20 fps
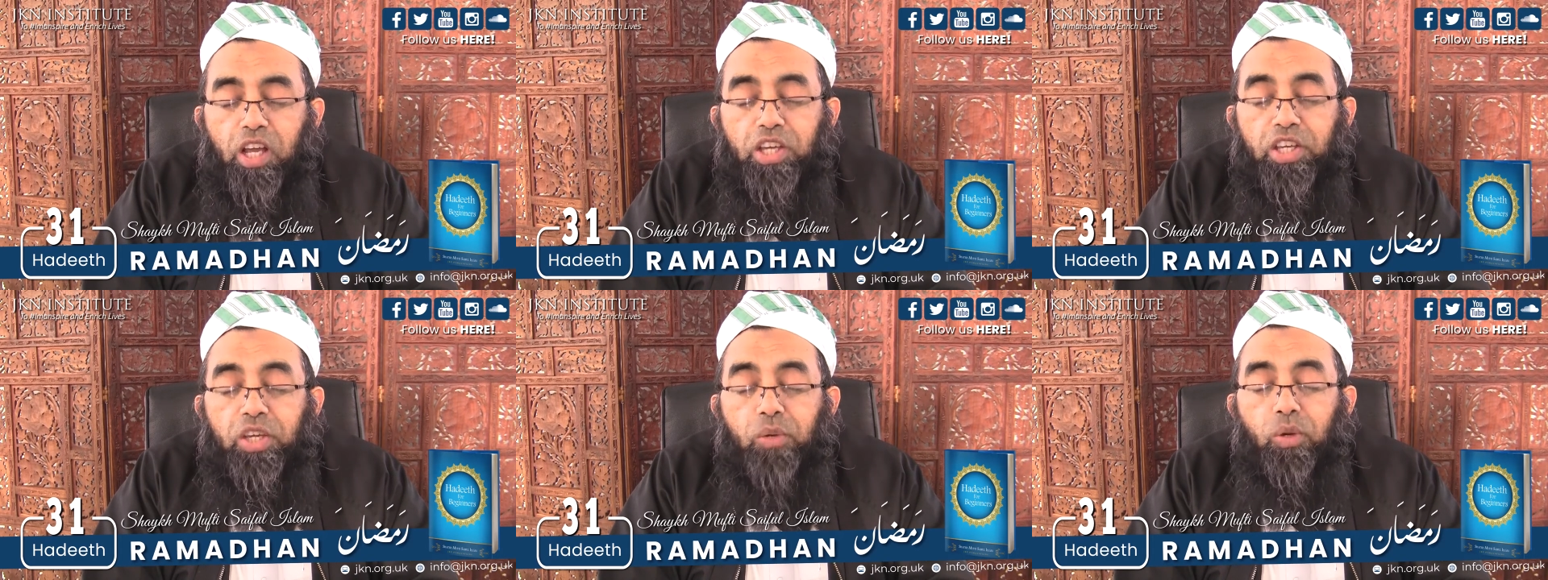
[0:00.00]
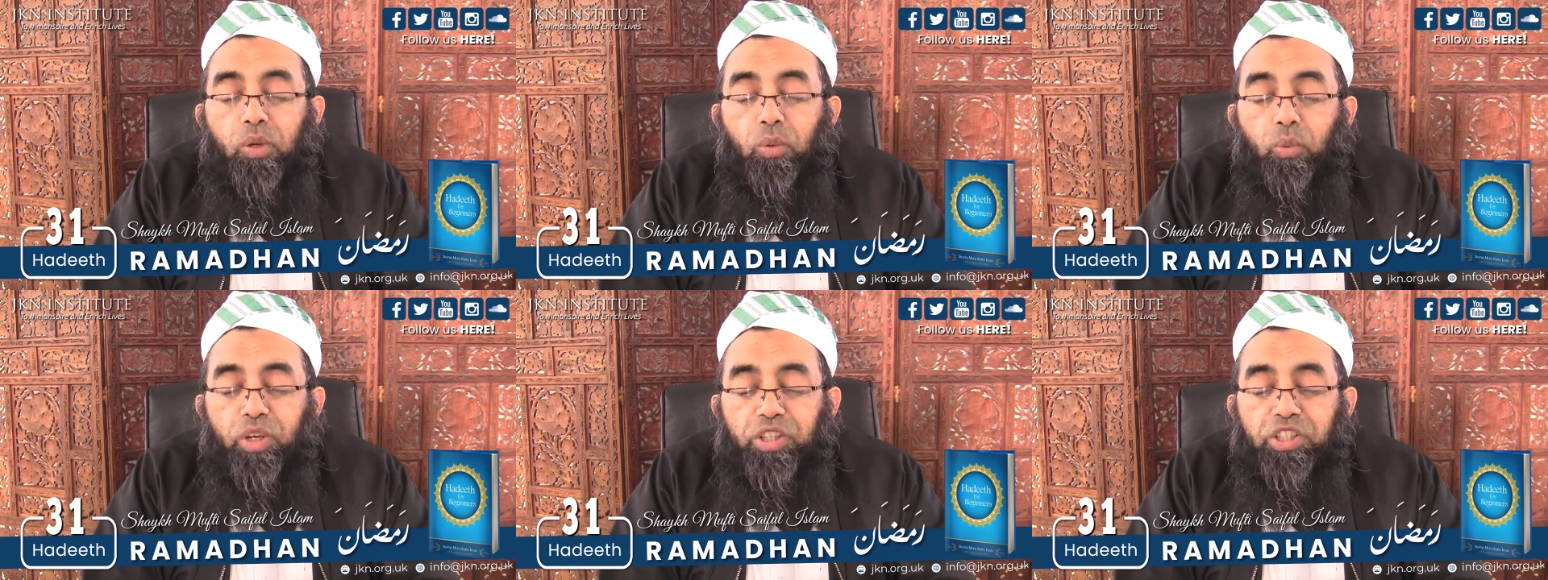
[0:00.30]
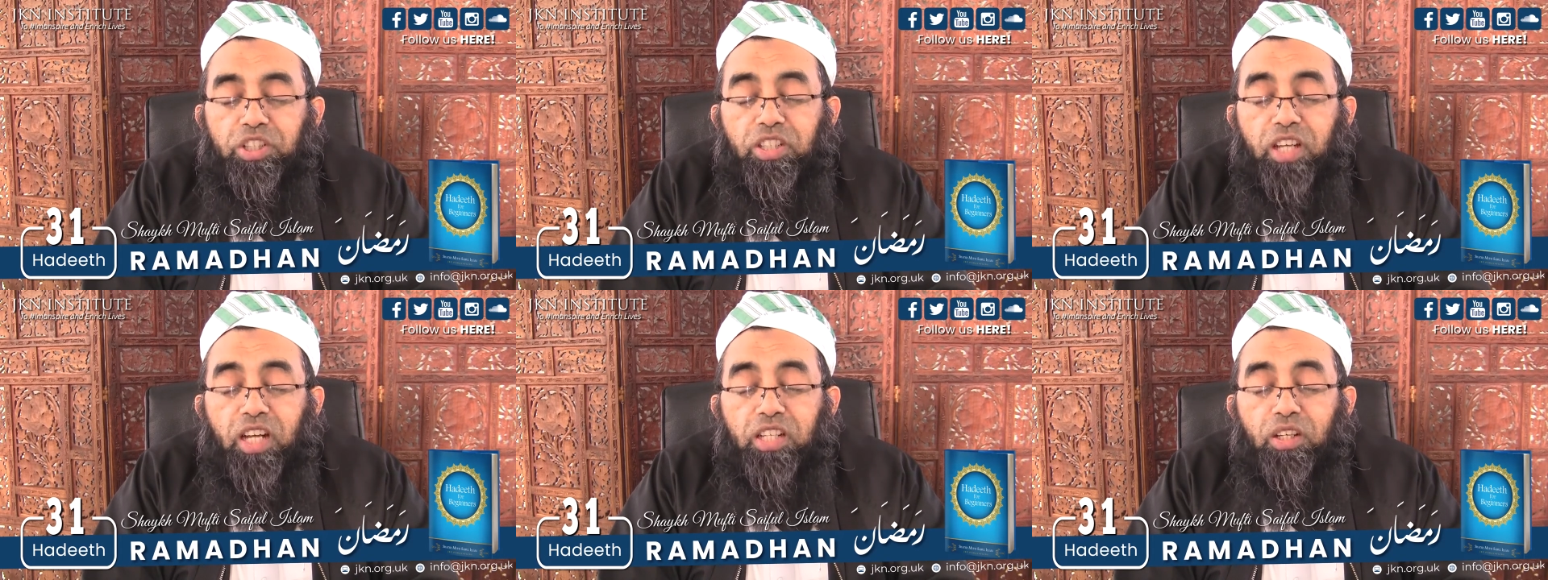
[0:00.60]
he will
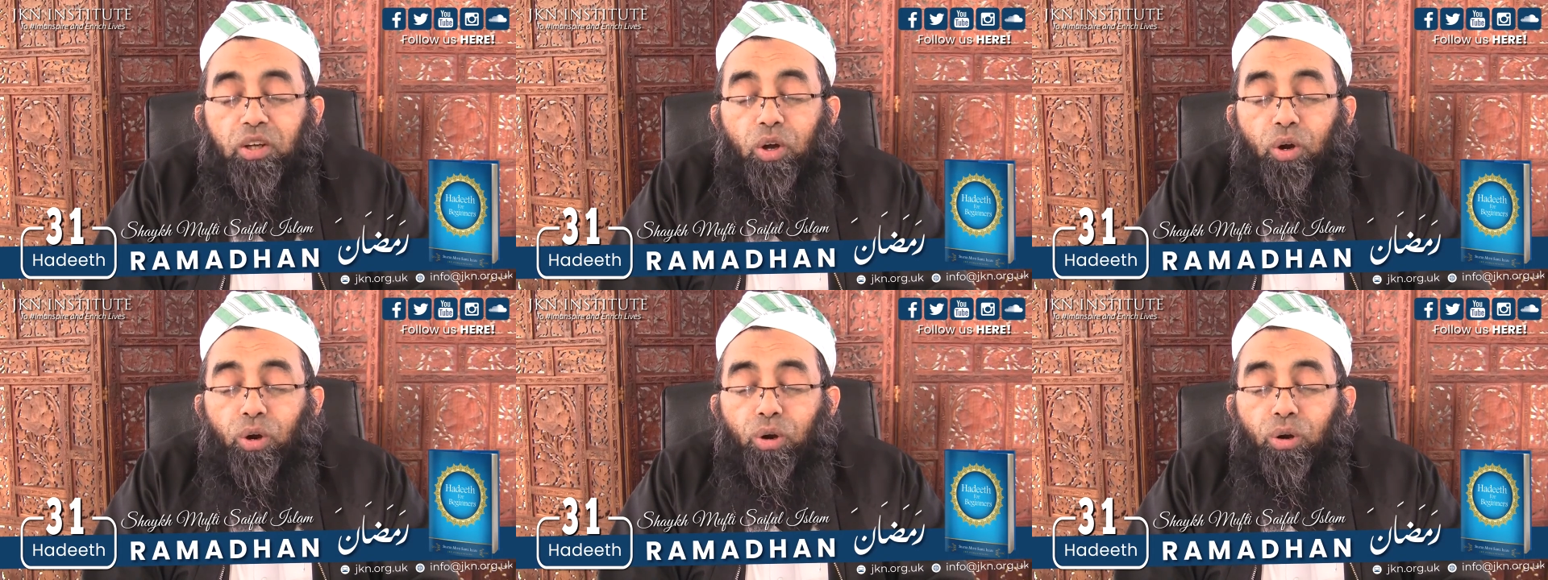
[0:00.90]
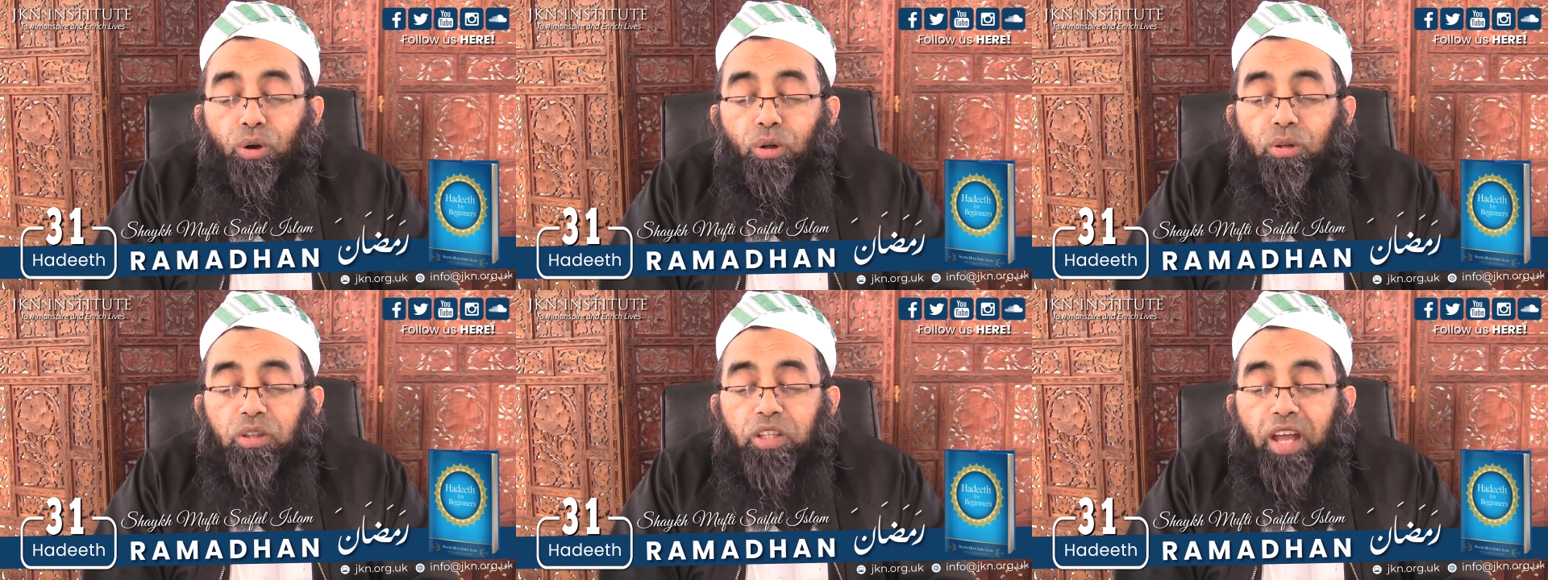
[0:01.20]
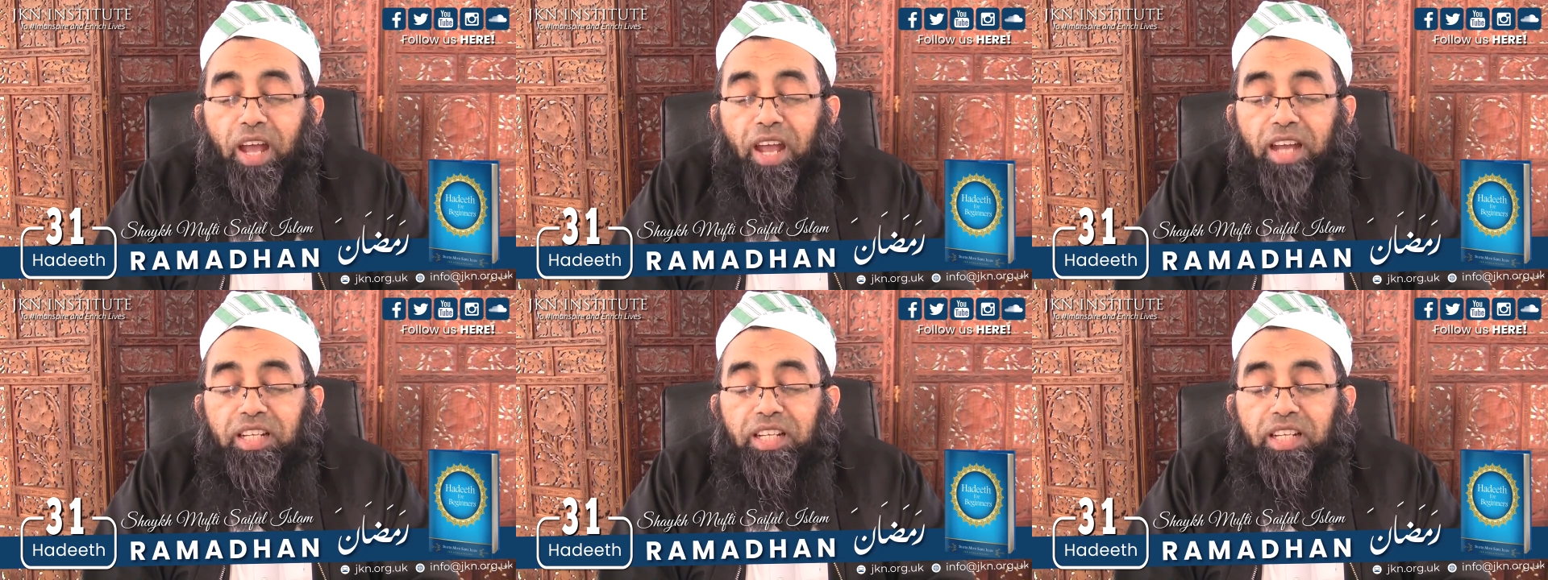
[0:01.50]
wish that all the